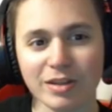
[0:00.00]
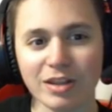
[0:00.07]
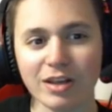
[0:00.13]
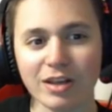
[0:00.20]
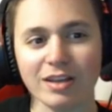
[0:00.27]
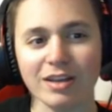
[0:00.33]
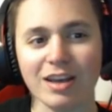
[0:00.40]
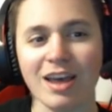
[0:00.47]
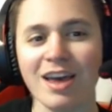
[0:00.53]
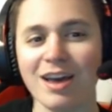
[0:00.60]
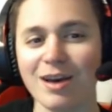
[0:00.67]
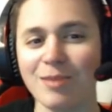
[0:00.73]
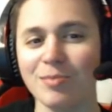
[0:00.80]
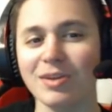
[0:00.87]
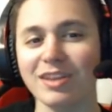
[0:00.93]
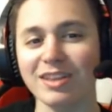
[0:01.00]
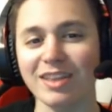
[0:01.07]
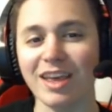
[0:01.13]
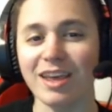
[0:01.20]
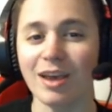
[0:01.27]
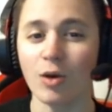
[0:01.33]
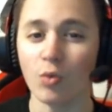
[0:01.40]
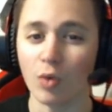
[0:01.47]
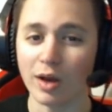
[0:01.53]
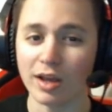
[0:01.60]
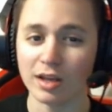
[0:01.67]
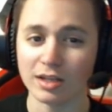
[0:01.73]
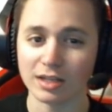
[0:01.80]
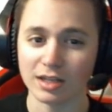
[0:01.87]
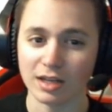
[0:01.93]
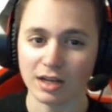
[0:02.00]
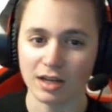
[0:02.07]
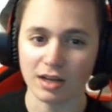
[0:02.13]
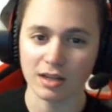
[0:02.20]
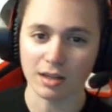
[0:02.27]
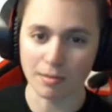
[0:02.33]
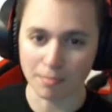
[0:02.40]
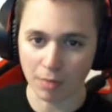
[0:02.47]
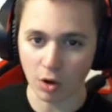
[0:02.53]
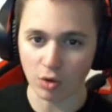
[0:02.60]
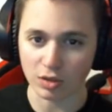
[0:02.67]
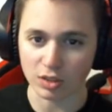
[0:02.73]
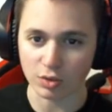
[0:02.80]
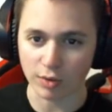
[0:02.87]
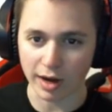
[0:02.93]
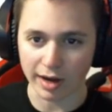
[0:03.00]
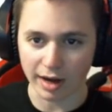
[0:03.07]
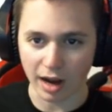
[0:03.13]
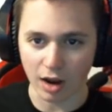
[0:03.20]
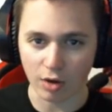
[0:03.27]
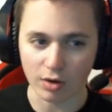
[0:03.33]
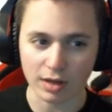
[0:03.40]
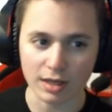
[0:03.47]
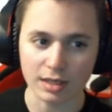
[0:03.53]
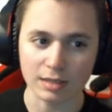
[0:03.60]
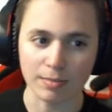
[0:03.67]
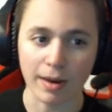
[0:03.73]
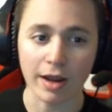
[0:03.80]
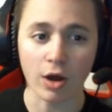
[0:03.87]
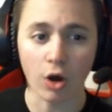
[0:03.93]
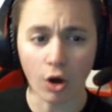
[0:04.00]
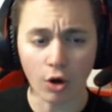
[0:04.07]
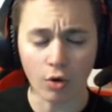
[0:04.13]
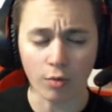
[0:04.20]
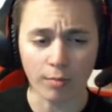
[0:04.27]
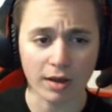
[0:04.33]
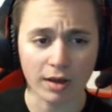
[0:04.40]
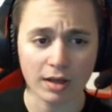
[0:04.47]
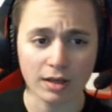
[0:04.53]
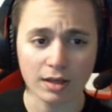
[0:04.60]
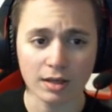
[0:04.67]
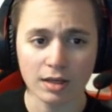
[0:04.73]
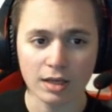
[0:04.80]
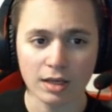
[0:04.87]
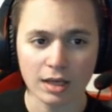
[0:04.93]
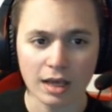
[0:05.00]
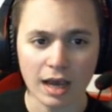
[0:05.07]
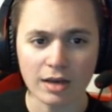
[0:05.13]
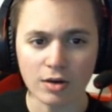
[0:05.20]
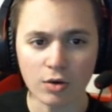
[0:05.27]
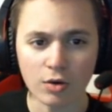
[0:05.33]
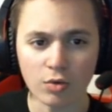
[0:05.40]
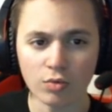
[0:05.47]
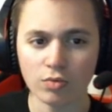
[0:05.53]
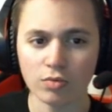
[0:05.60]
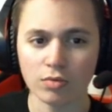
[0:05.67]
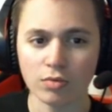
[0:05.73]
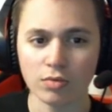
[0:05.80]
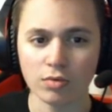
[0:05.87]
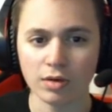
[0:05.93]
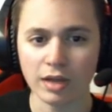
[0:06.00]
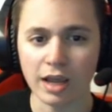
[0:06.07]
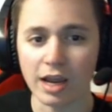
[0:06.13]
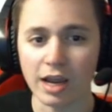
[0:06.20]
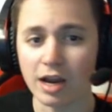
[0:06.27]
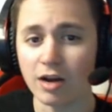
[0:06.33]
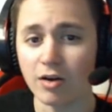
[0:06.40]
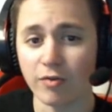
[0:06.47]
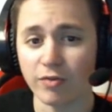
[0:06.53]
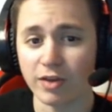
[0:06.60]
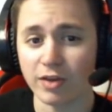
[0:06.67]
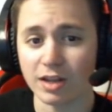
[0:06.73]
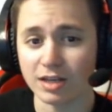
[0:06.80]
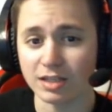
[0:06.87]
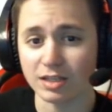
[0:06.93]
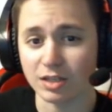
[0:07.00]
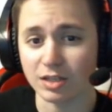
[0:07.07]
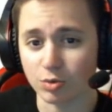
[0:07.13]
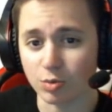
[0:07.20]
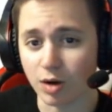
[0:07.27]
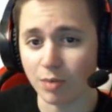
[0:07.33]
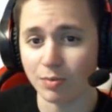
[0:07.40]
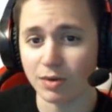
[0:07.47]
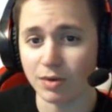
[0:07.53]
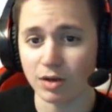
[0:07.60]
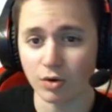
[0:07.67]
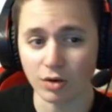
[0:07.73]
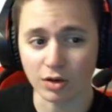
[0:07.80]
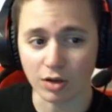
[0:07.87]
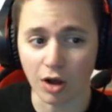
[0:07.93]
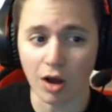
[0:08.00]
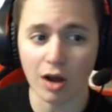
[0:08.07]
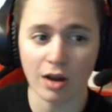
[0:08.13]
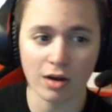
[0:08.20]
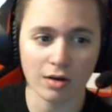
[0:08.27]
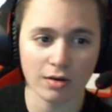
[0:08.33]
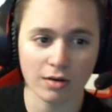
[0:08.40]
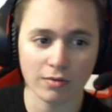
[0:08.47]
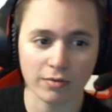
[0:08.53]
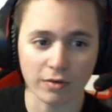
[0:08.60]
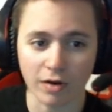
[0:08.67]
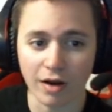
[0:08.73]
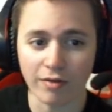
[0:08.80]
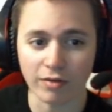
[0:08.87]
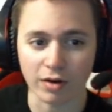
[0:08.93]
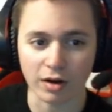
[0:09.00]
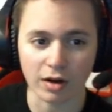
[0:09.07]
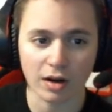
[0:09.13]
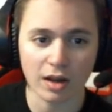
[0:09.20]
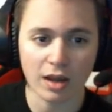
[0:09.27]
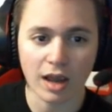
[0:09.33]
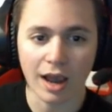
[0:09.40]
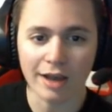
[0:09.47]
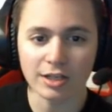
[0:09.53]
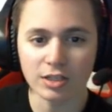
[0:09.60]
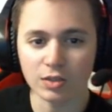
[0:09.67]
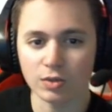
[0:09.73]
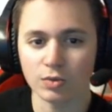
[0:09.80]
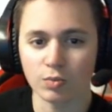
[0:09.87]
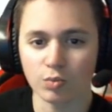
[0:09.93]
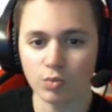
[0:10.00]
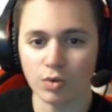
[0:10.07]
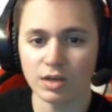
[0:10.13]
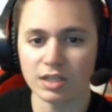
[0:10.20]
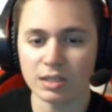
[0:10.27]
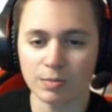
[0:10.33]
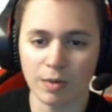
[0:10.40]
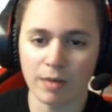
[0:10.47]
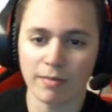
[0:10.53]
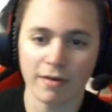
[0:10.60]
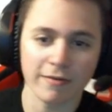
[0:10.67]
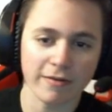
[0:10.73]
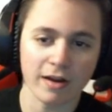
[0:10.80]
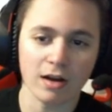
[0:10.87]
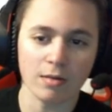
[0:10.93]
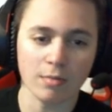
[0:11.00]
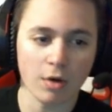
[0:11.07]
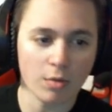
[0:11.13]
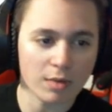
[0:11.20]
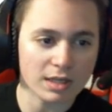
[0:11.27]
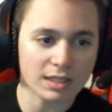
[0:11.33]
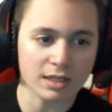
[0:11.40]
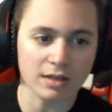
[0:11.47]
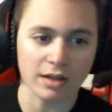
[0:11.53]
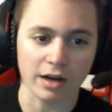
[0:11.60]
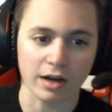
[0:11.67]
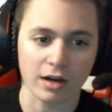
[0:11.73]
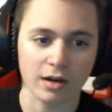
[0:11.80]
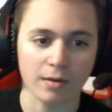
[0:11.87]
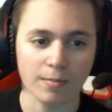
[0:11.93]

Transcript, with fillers: the but the thing I want the most right now is my home. I don't care if it is corrupted or gone forever. I just want to spend my final moments in there.